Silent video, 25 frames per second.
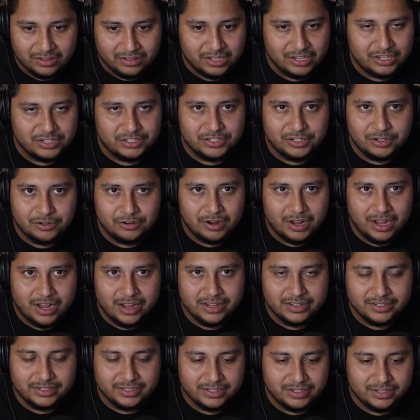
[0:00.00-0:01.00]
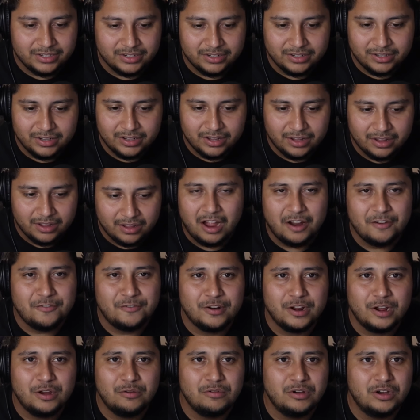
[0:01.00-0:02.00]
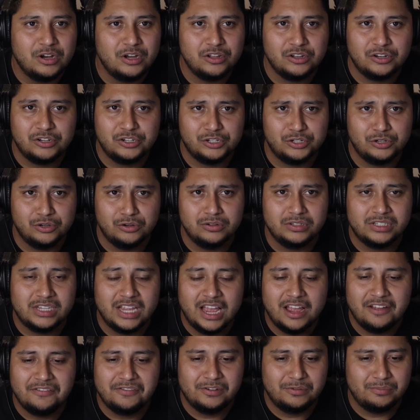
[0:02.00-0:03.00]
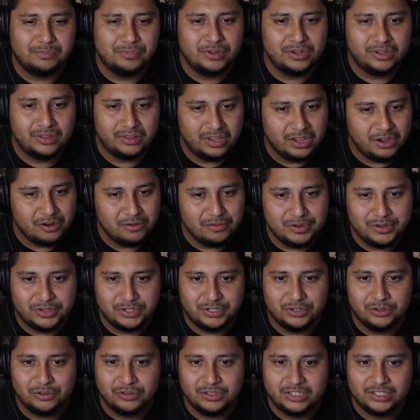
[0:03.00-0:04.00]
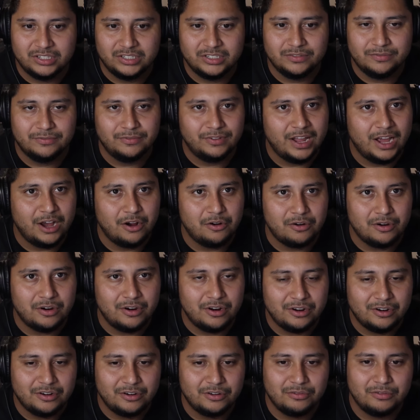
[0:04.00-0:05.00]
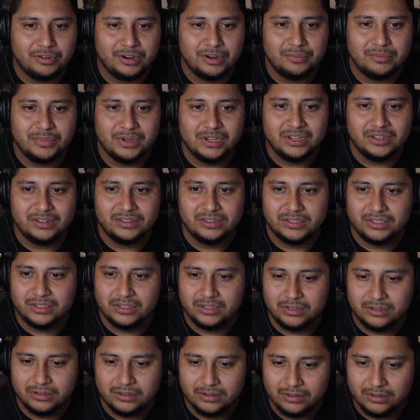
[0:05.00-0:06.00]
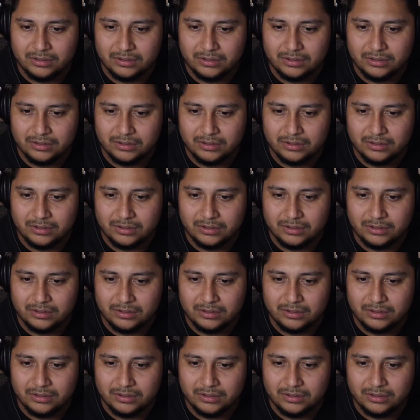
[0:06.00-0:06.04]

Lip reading: This show has it. I forget what other shows have it, but they always show this flower. I don't know what it means.